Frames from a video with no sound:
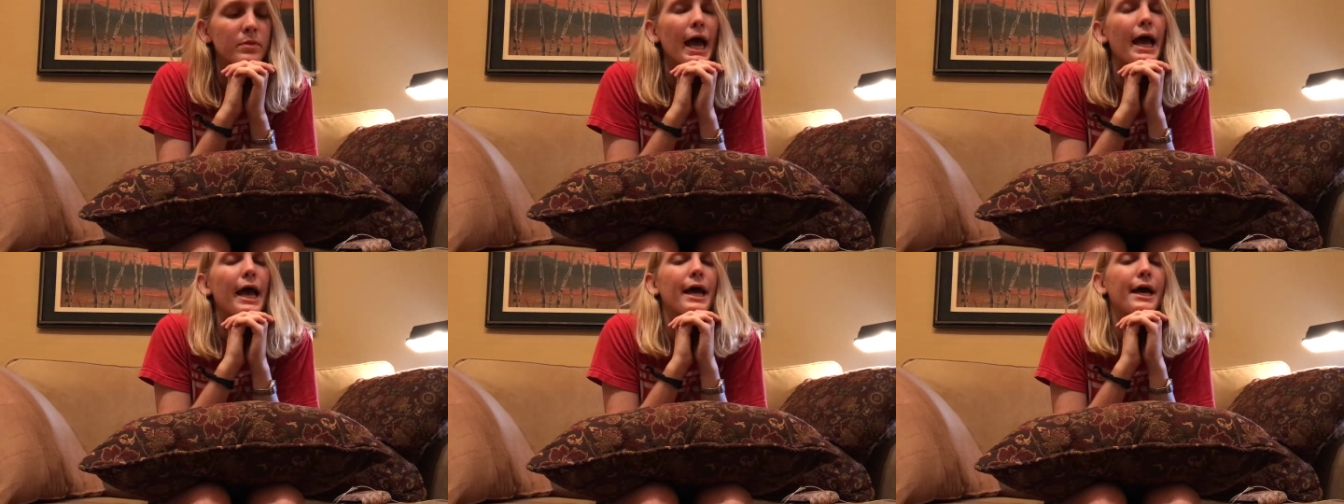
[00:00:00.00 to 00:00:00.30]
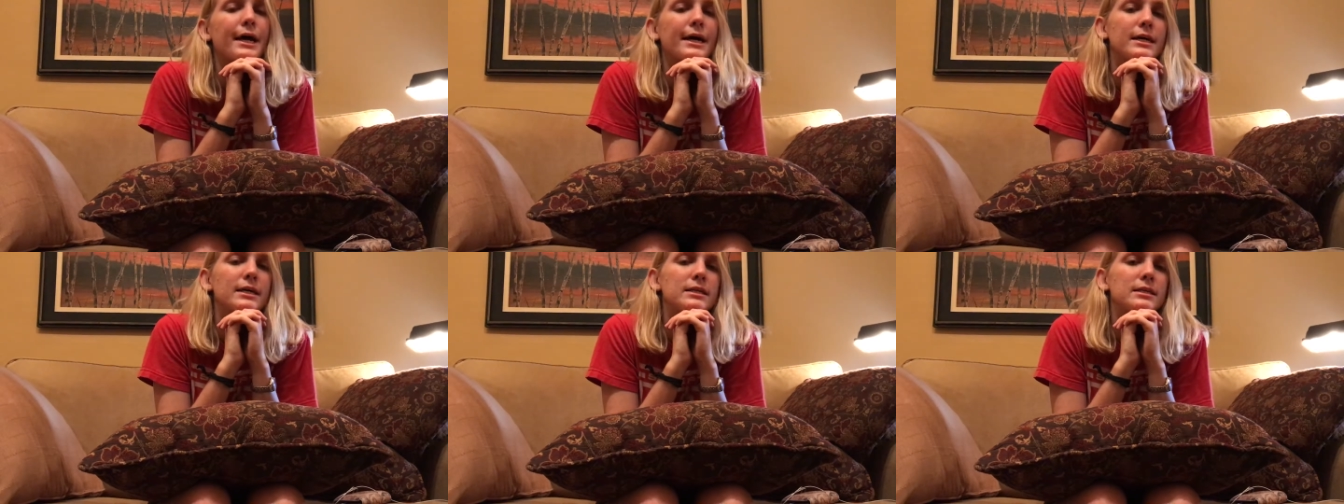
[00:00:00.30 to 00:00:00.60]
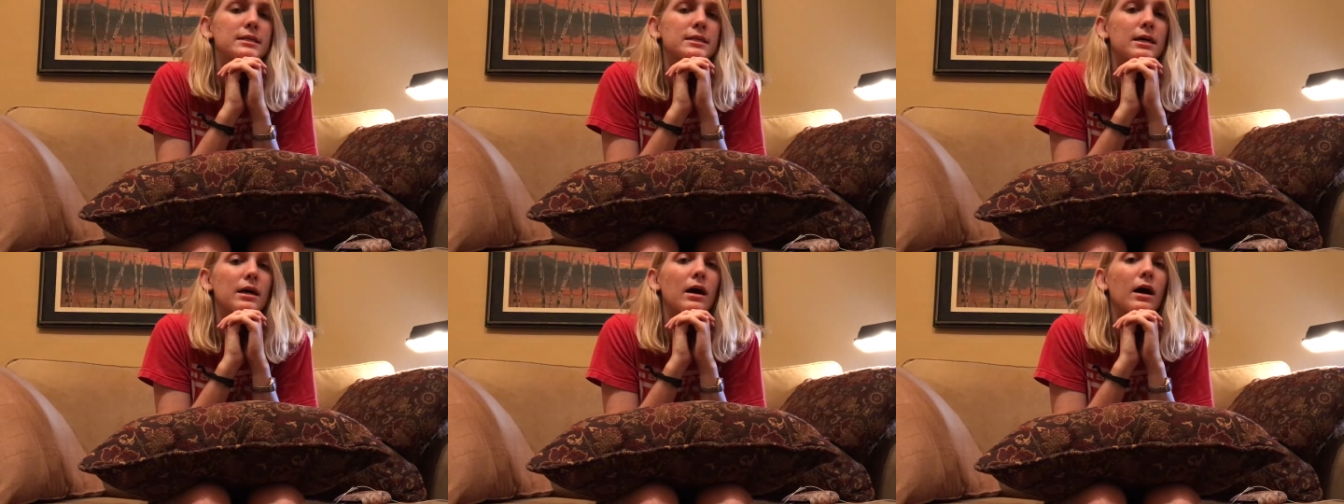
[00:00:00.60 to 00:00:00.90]

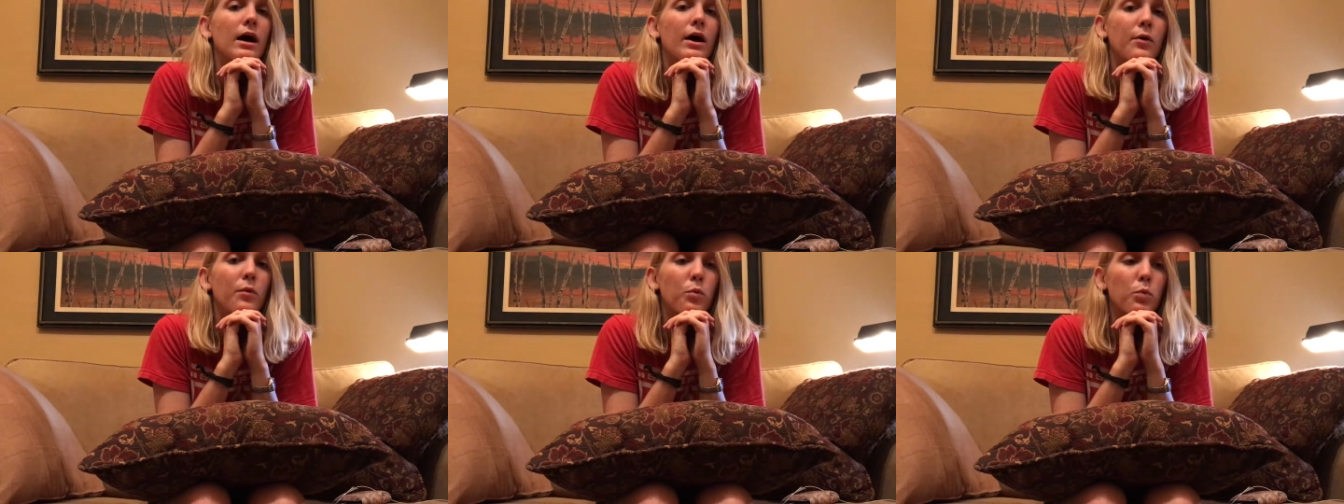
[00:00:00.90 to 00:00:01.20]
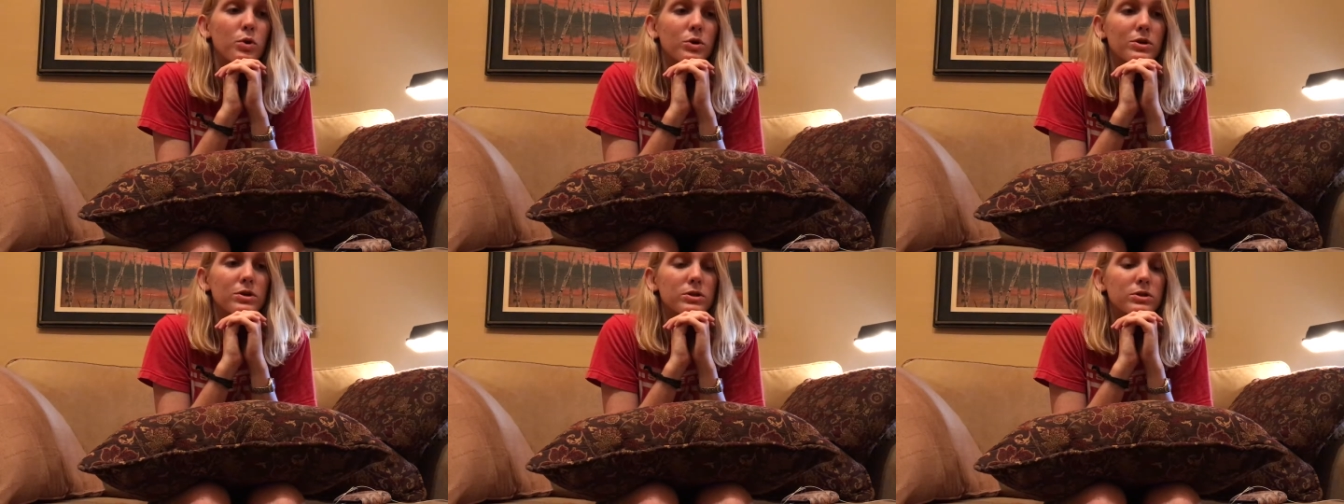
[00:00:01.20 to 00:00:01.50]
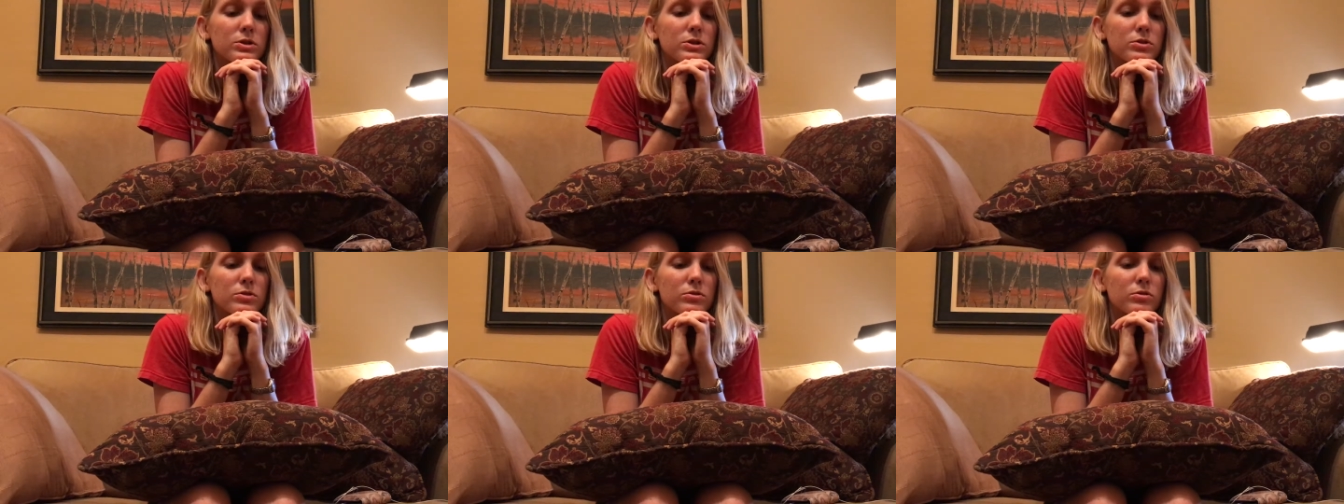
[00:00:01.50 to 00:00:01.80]
and I
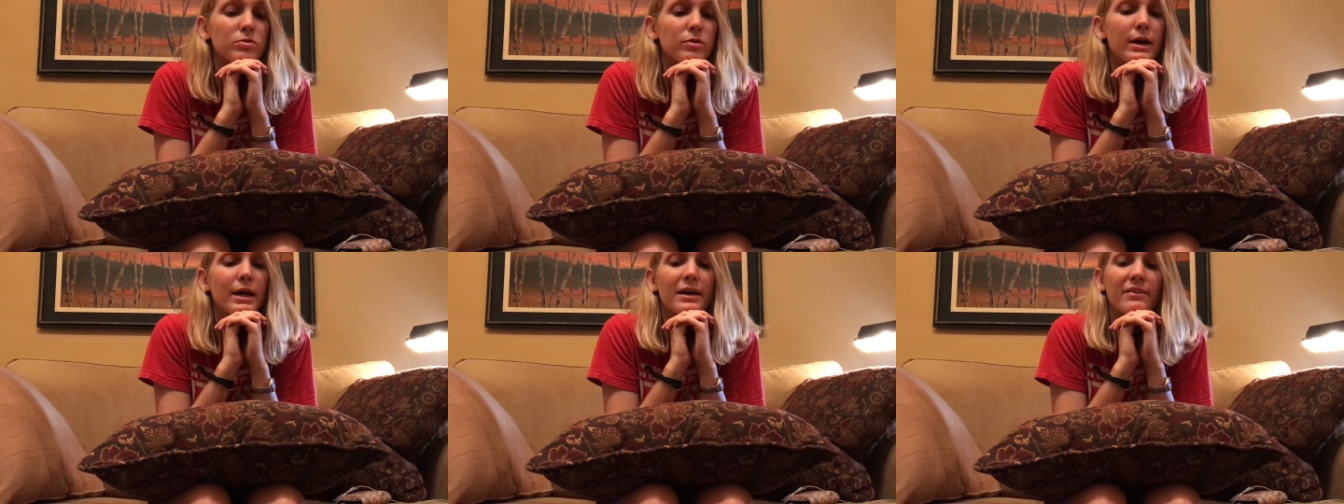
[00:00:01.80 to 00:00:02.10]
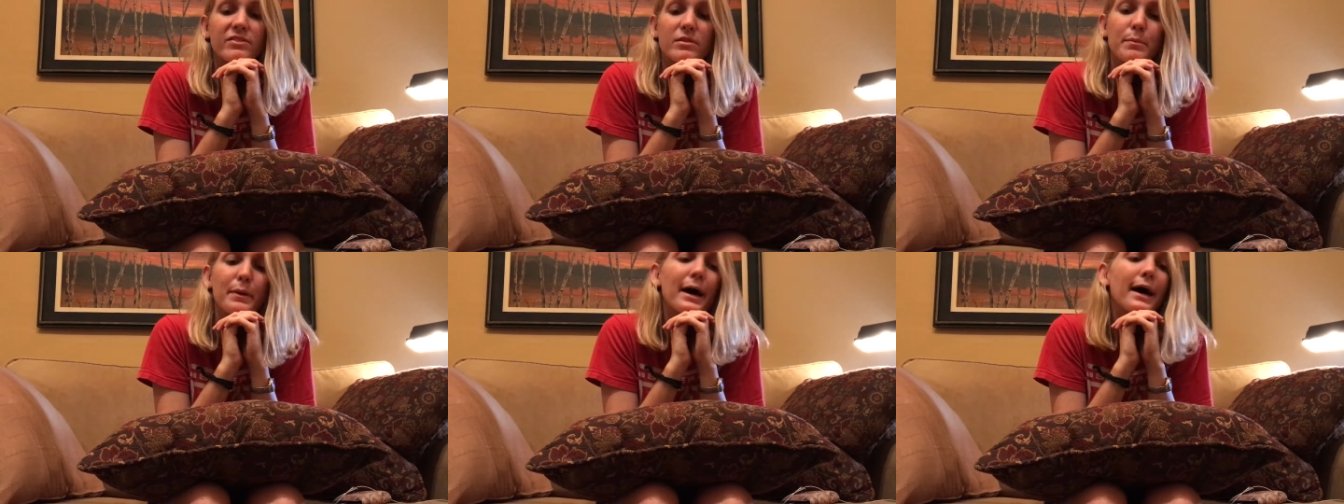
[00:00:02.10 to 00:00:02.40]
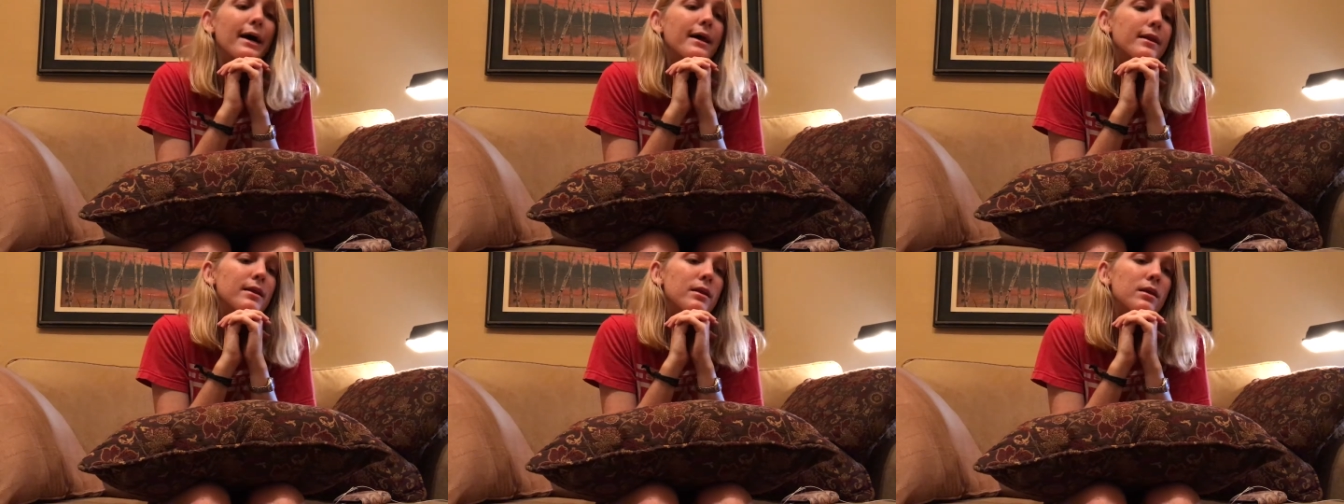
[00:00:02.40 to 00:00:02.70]
worked right off the
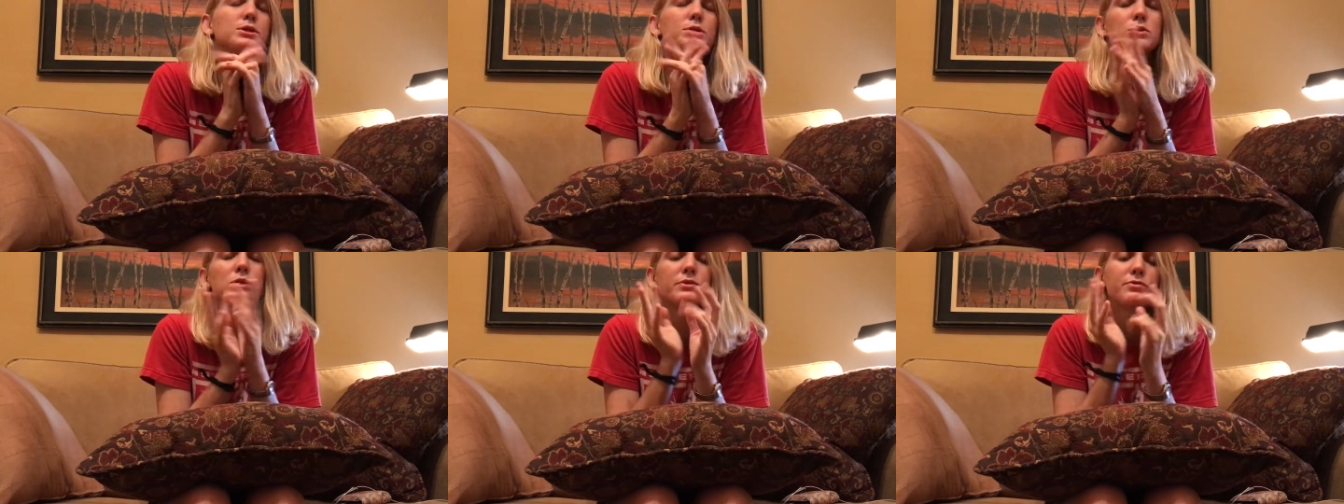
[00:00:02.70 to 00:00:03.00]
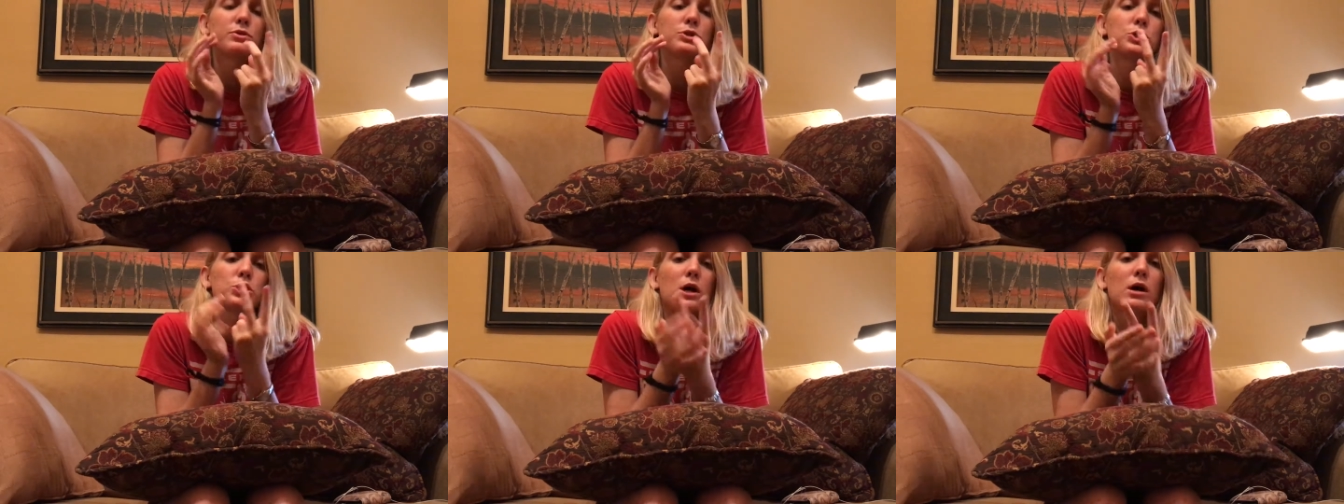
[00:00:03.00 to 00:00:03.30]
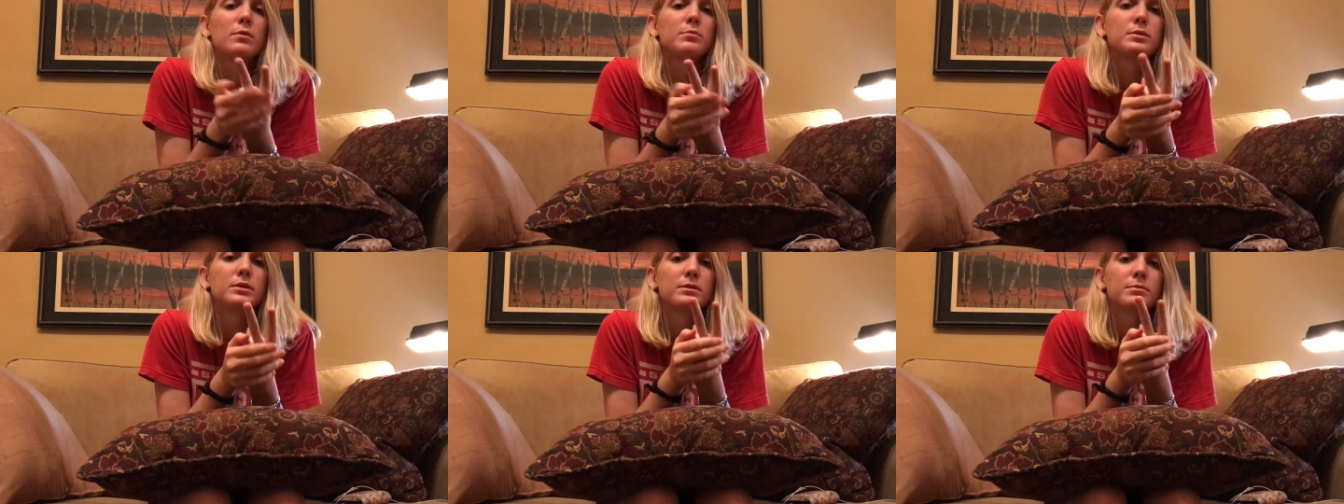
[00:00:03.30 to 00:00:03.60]
bat 2 different
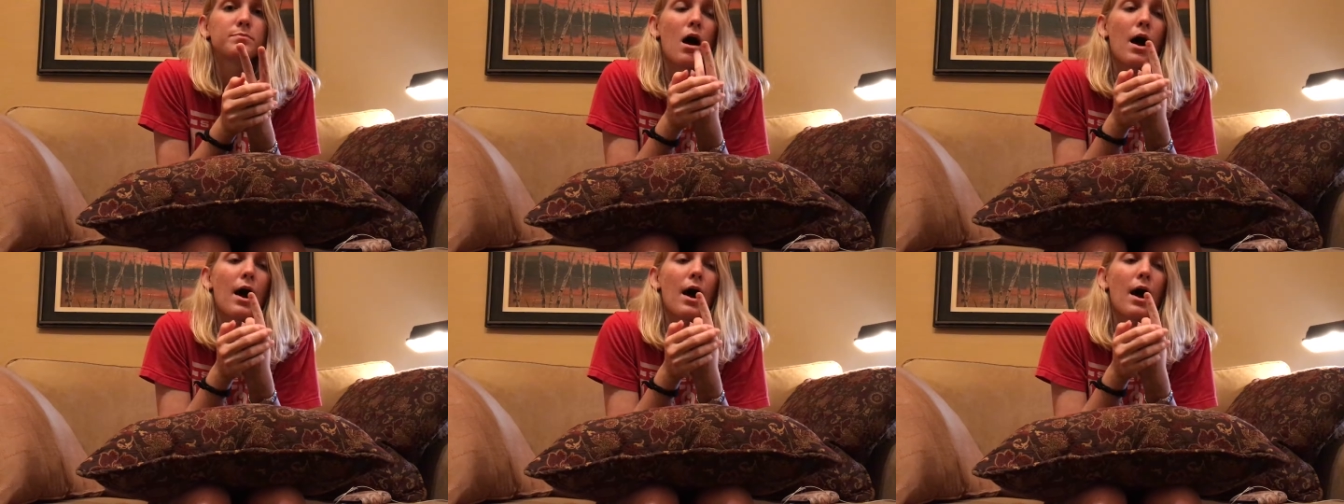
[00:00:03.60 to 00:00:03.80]
jobs.